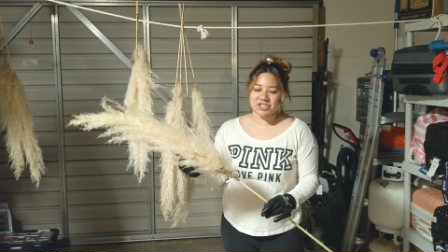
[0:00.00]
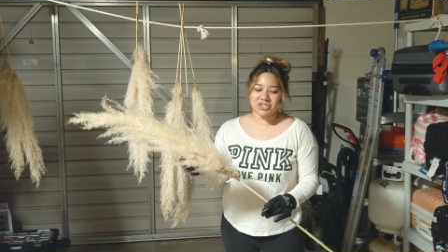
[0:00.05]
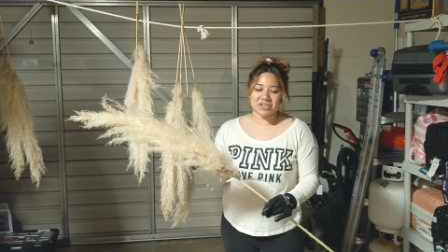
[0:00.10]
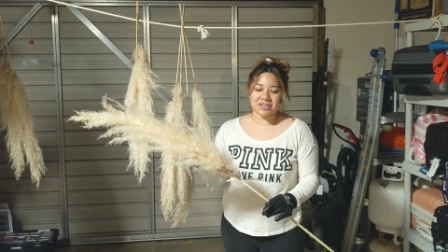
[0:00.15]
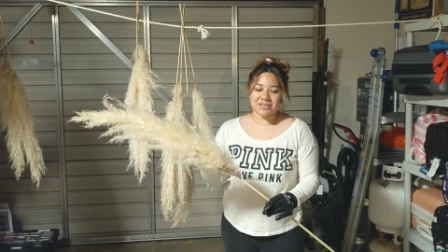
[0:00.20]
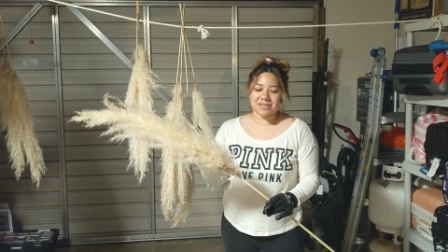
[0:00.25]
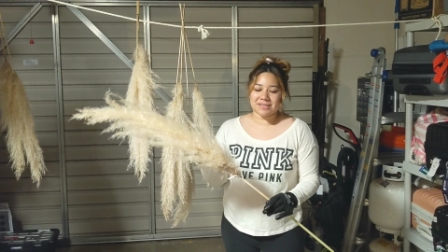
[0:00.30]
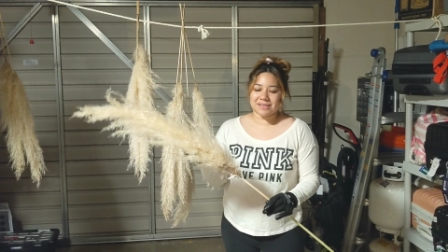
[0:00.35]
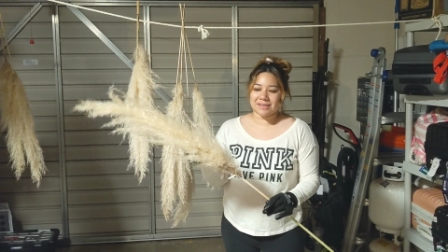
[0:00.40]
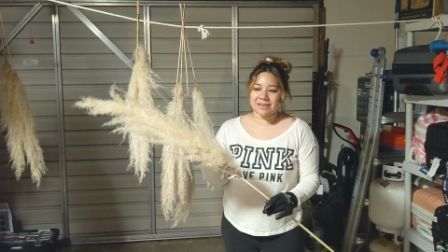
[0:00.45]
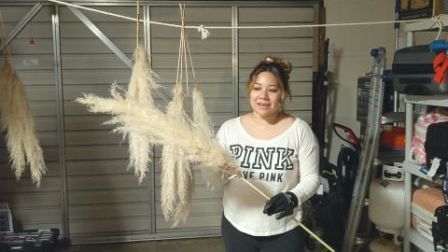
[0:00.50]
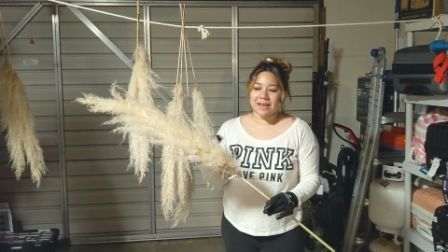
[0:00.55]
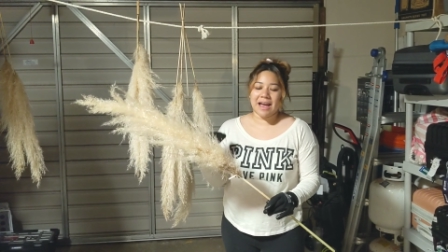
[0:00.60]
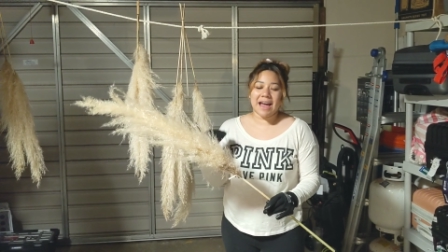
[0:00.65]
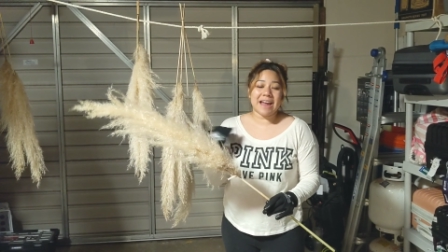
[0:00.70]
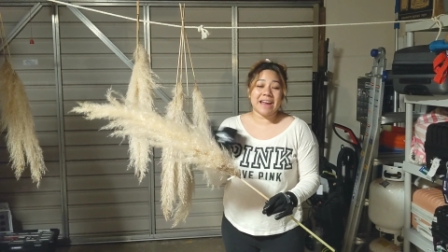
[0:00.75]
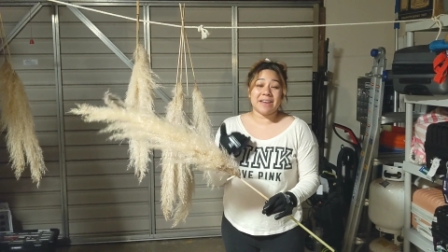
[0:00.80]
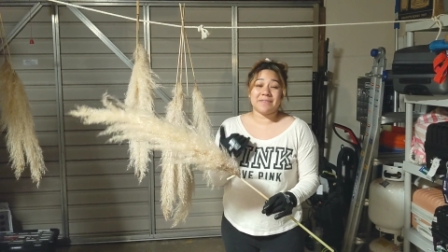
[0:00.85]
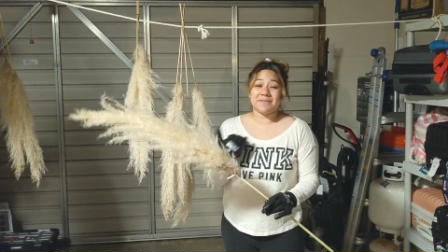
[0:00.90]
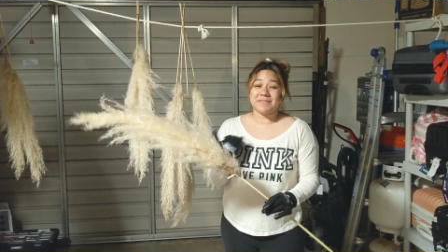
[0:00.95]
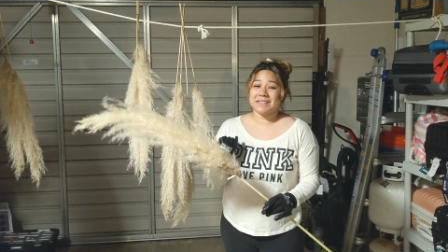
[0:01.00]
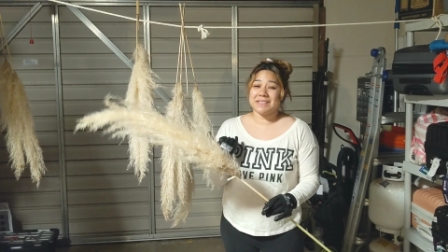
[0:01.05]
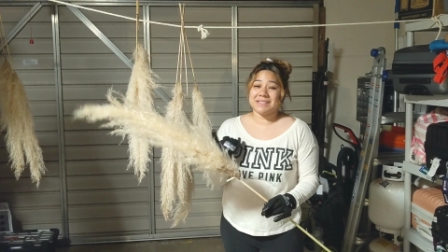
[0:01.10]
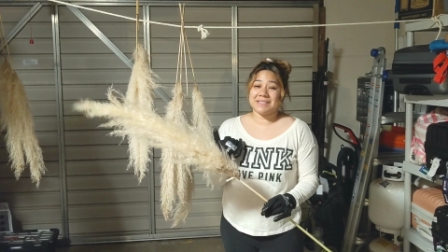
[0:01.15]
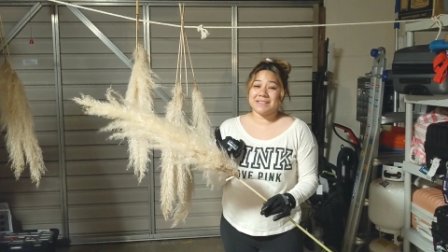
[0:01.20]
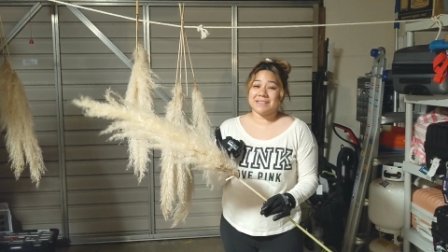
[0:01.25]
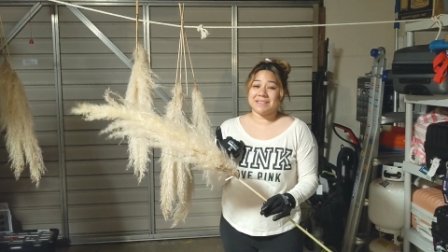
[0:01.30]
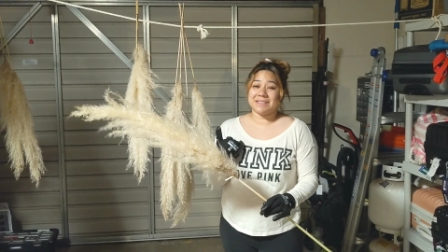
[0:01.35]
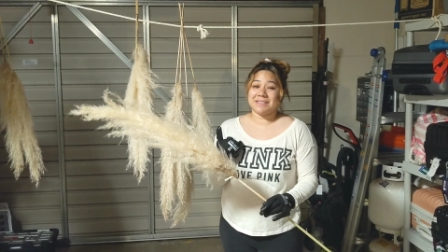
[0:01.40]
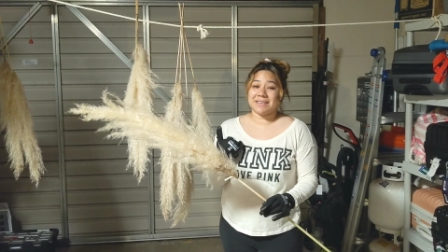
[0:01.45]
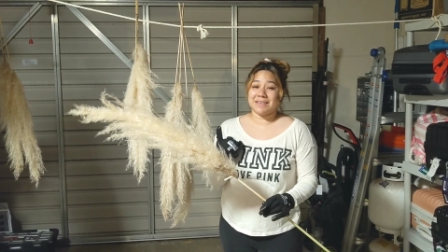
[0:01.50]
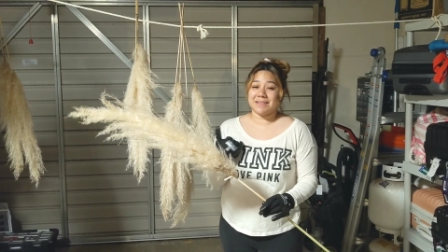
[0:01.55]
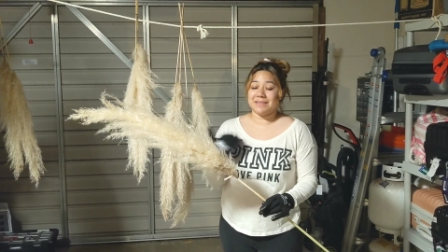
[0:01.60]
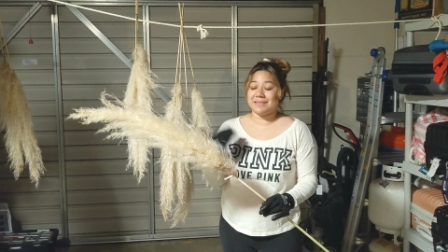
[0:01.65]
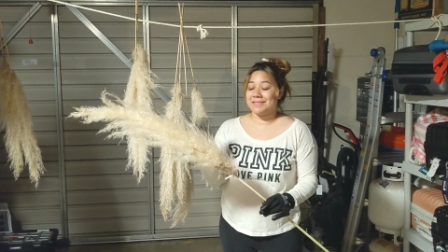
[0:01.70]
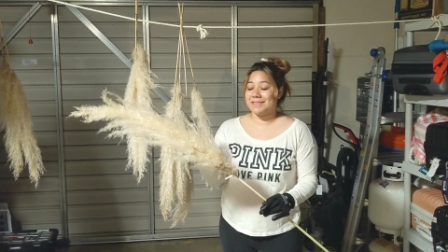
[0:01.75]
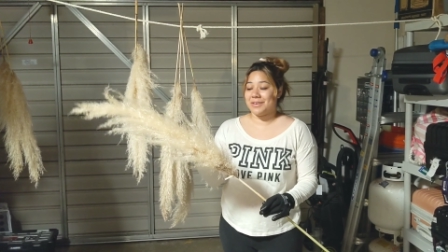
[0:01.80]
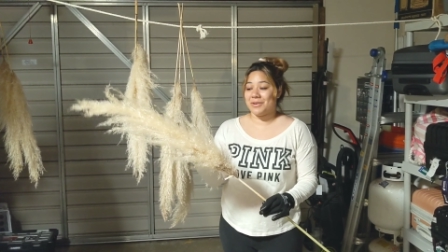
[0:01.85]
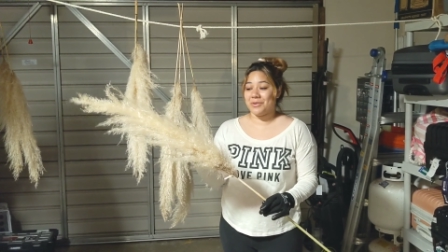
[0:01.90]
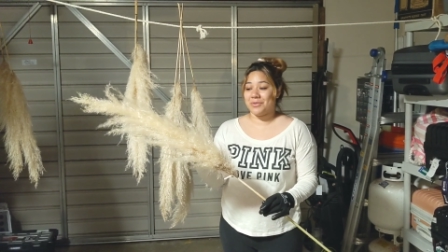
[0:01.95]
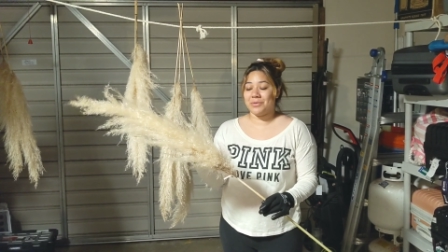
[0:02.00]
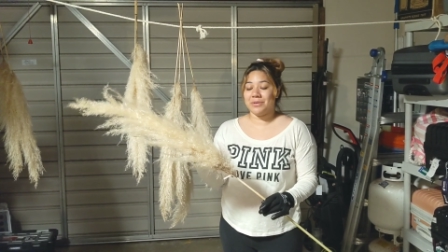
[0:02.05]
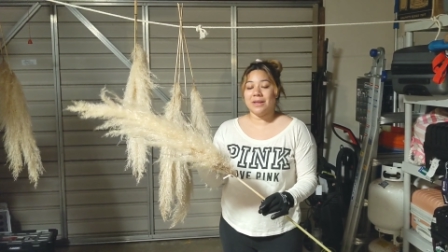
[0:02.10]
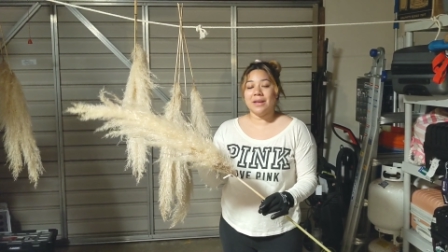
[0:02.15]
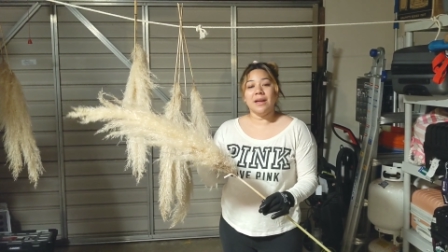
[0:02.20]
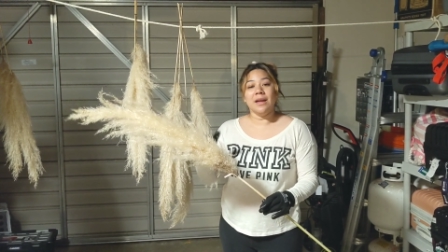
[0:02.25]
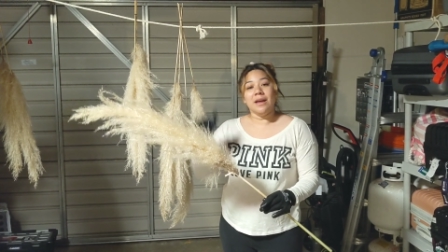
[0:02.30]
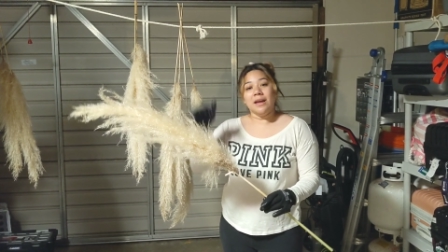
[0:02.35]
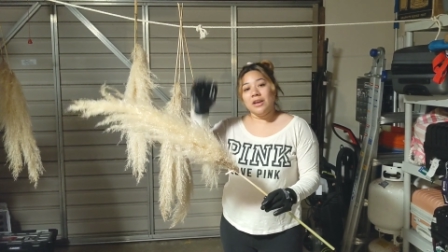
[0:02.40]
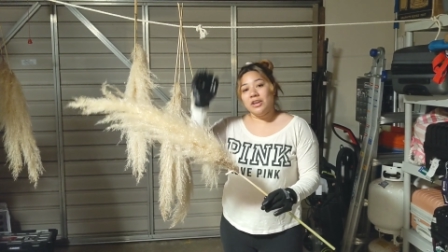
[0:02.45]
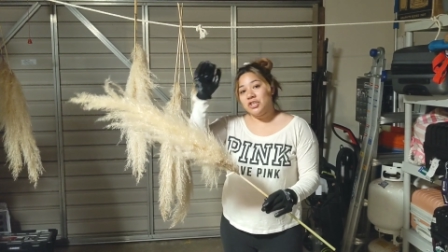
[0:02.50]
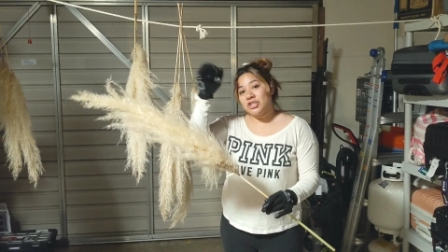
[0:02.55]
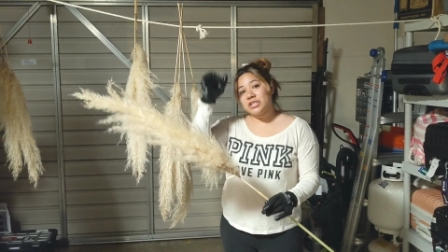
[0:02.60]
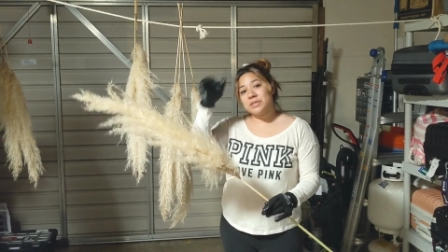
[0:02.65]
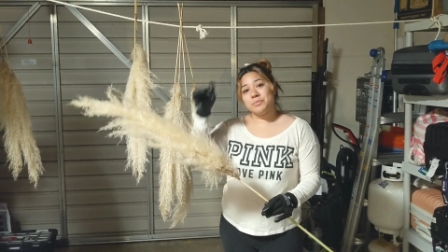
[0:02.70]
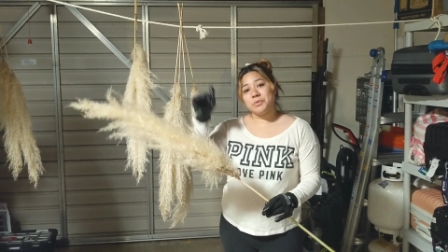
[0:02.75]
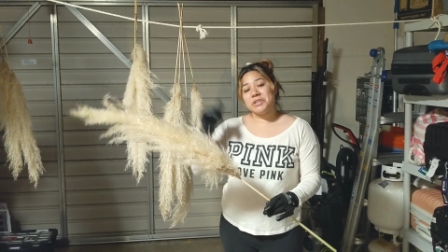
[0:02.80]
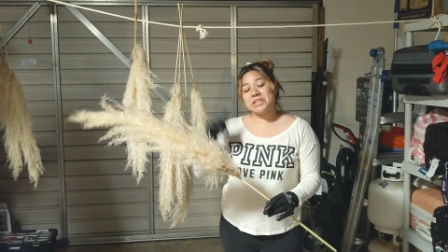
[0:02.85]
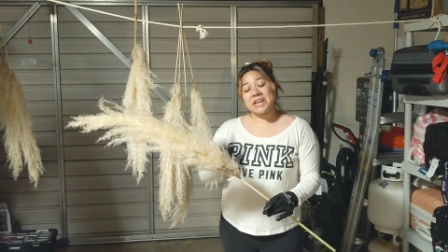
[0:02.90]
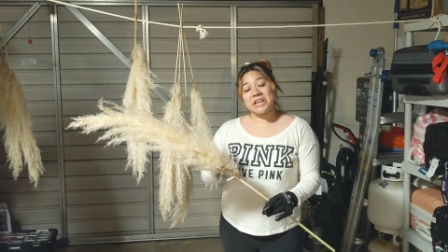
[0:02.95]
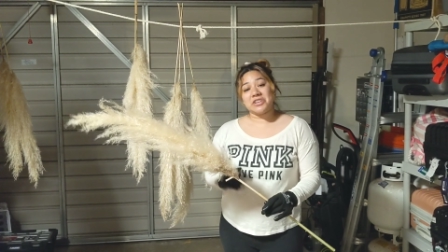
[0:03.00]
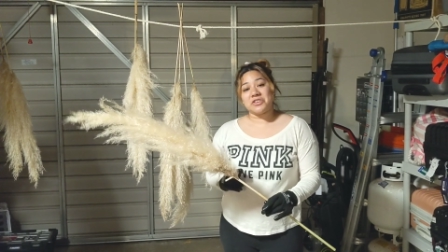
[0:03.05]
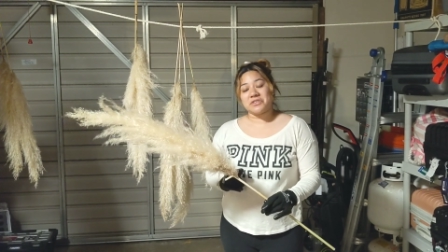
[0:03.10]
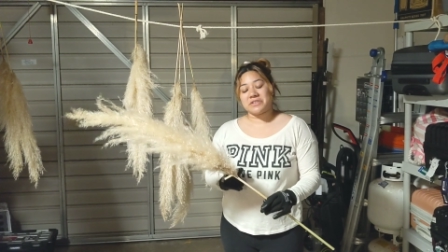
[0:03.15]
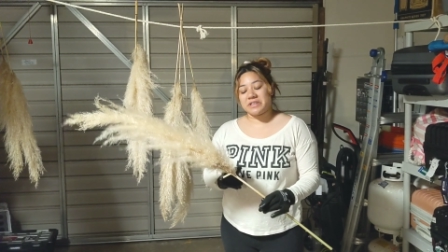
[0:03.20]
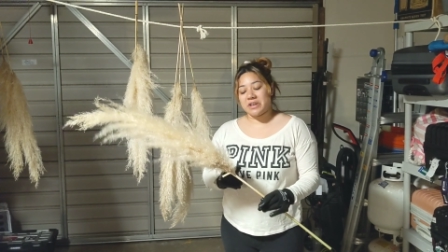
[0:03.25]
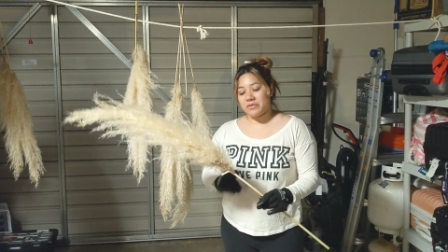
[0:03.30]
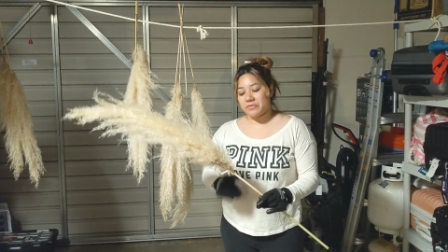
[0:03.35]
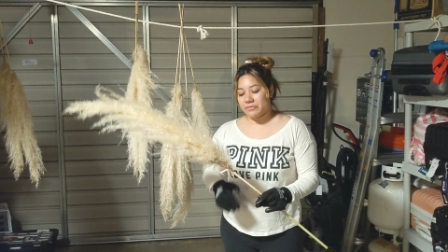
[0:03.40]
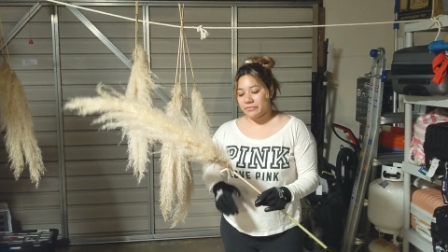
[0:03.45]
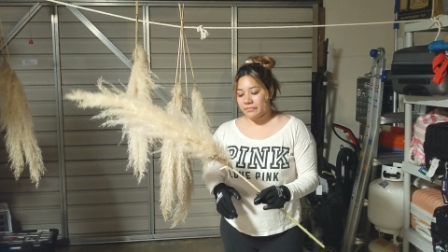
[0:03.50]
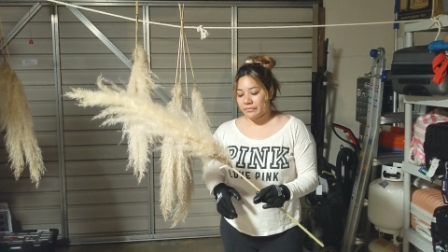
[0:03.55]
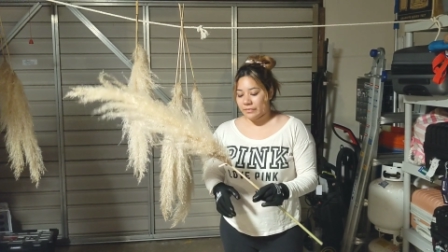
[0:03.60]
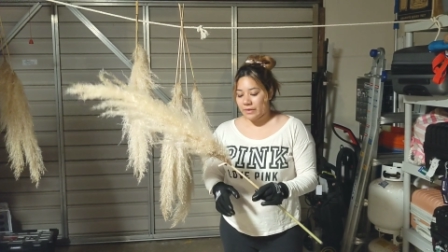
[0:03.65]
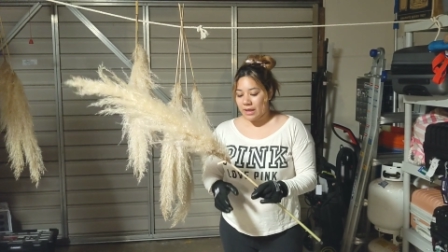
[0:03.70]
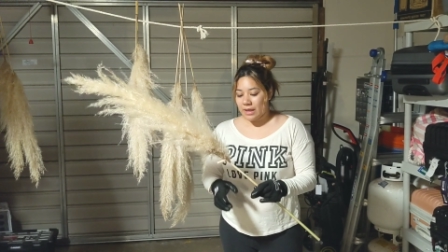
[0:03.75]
It's just, I have sensitive skin, so just protect yourself.